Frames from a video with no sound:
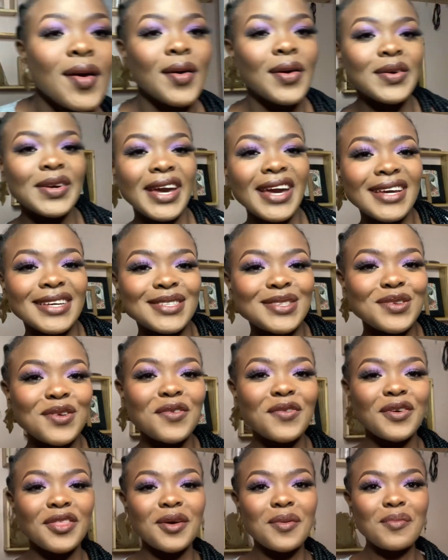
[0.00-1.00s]
Okay, so
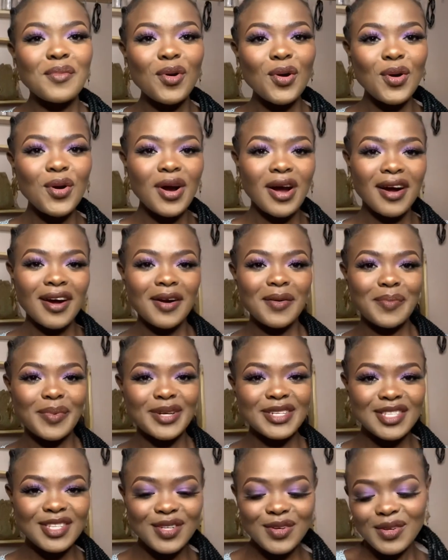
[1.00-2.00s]
for the more
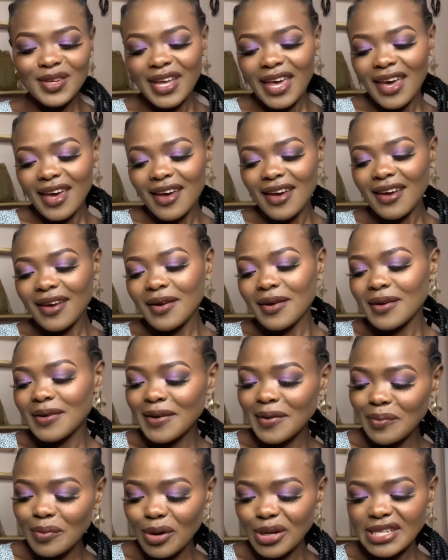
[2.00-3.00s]
personal
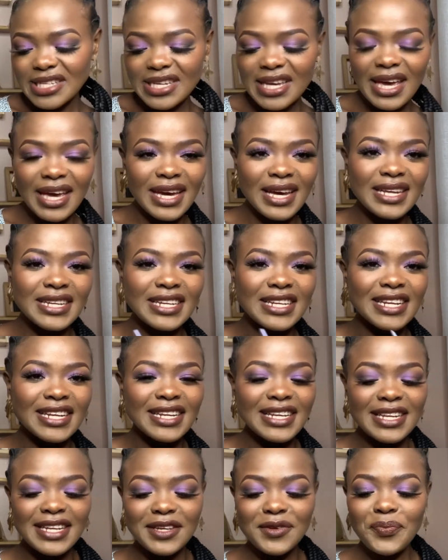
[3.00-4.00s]
care, body care,
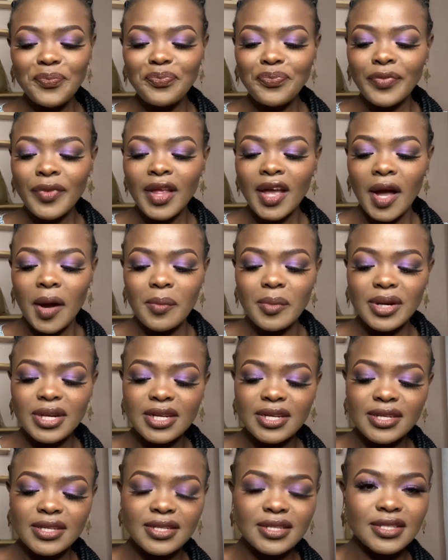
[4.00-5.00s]
nini, I'm
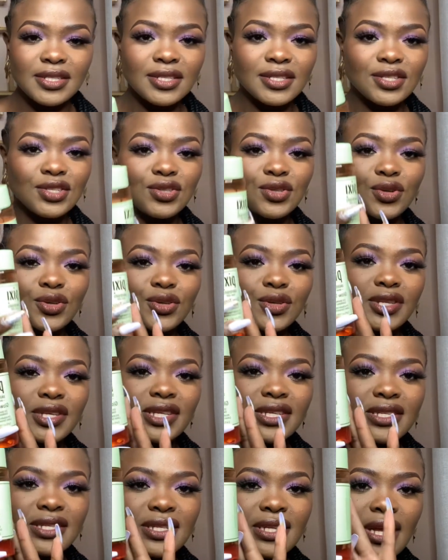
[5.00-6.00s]
gonna show you
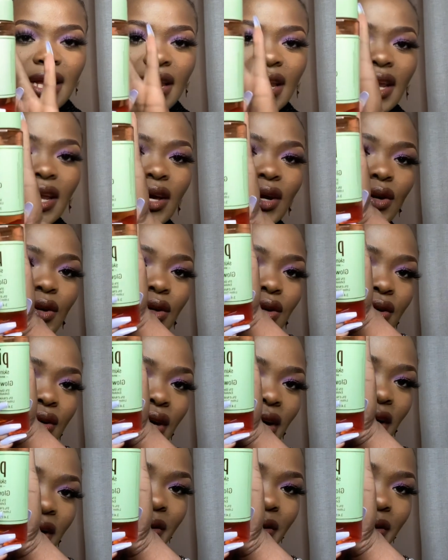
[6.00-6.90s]
this little